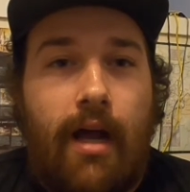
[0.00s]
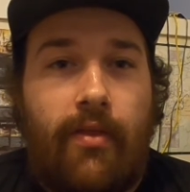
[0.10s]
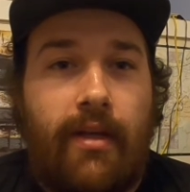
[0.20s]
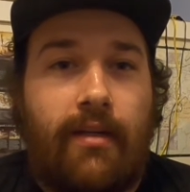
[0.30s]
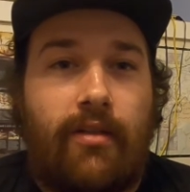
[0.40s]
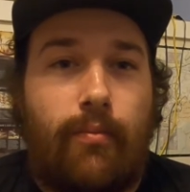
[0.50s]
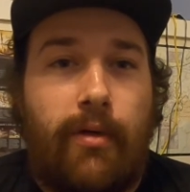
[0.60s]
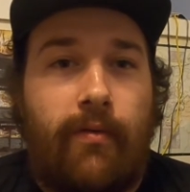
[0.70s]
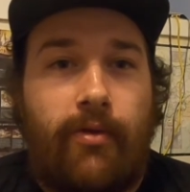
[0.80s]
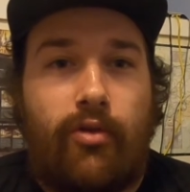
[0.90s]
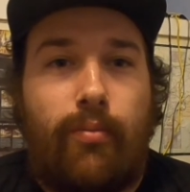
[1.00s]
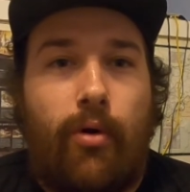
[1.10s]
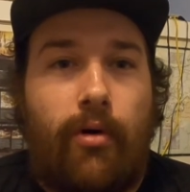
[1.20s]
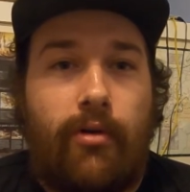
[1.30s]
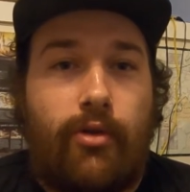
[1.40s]
I think it's a beneficial
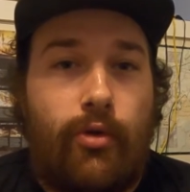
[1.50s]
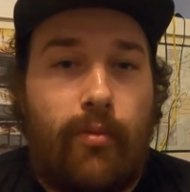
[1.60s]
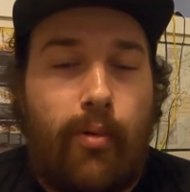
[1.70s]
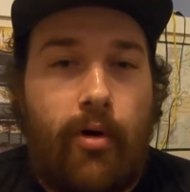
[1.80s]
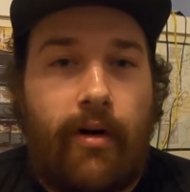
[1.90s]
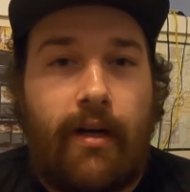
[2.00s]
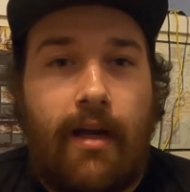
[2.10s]
part to the park